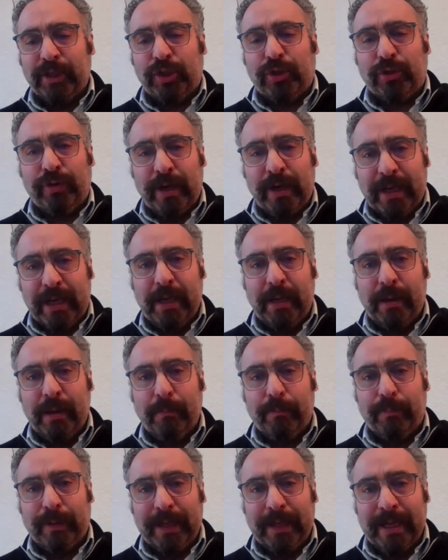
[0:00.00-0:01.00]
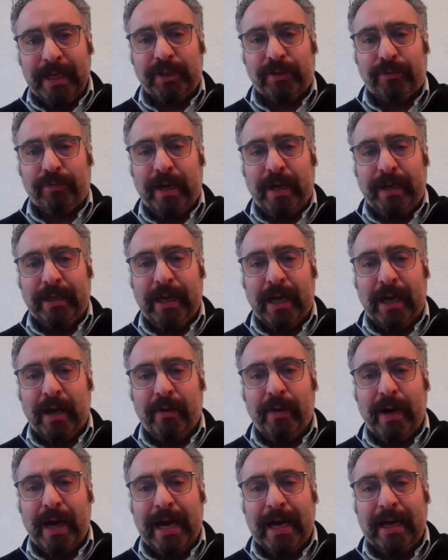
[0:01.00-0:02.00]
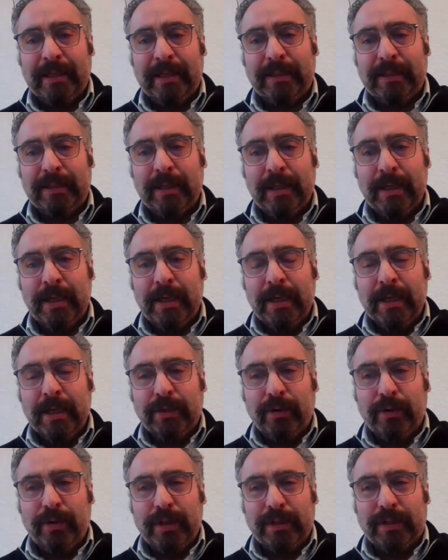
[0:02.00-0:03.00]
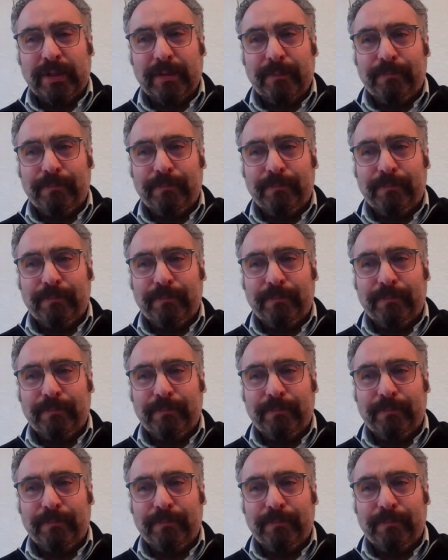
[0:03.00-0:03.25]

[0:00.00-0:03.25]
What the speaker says: tricky place right now. And so I